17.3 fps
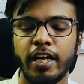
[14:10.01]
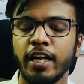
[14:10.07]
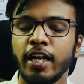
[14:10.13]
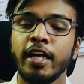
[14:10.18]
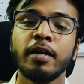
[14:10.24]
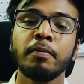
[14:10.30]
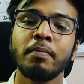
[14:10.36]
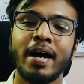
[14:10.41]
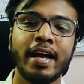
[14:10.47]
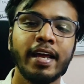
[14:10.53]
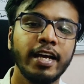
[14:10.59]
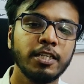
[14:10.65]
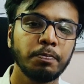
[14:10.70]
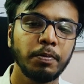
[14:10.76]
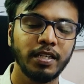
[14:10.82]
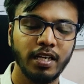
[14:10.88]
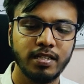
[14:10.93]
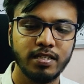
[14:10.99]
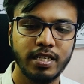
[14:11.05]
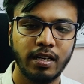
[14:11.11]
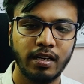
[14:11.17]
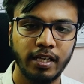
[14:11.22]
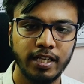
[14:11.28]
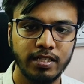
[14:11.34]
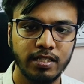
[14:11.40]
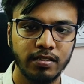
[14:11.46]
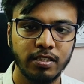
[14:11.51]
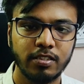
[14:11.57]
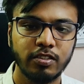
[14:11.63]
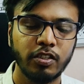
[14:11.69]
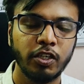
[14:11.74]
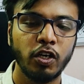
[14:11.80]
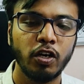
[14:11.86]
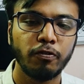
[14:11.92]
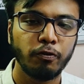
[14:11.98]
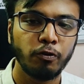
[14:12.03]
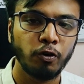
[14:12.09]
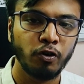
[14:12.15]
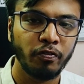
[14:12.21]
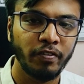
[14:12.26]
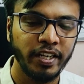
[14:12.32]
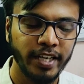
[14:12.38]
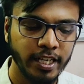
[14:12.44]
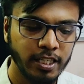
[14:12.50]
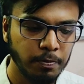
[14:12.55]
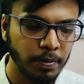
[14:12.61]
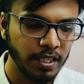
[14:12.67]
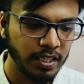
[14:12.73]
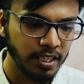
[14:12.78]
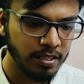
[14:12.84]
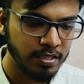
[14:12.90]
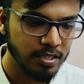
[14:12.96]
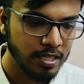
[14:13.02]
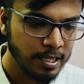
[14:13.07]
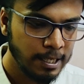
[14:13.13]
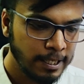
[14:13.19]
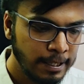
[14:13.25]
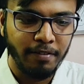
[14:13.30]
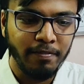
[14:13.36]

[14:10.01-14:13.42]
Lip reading: in my experience, at least in this 3 or 4 week experience.